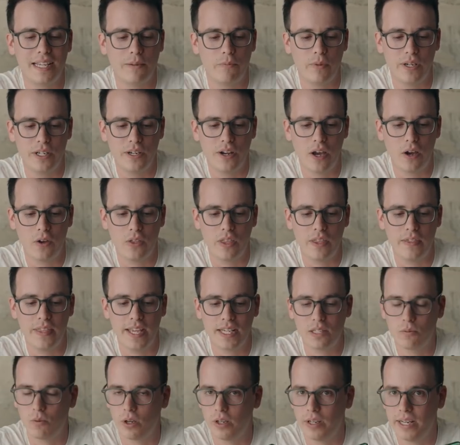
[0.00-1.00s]
and we know that
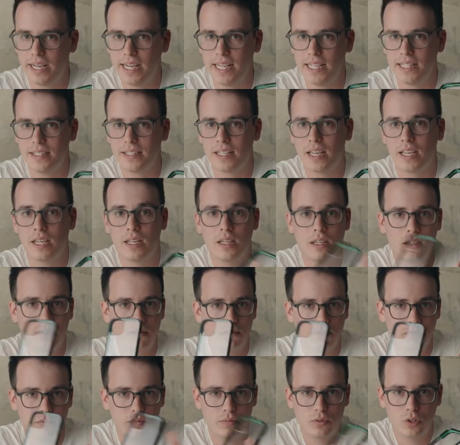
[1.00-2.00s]
this one is
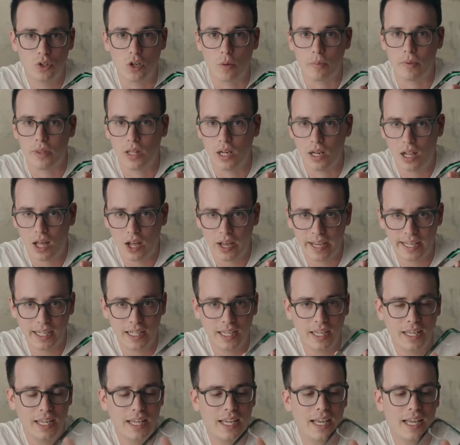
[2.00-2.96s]
top of the line.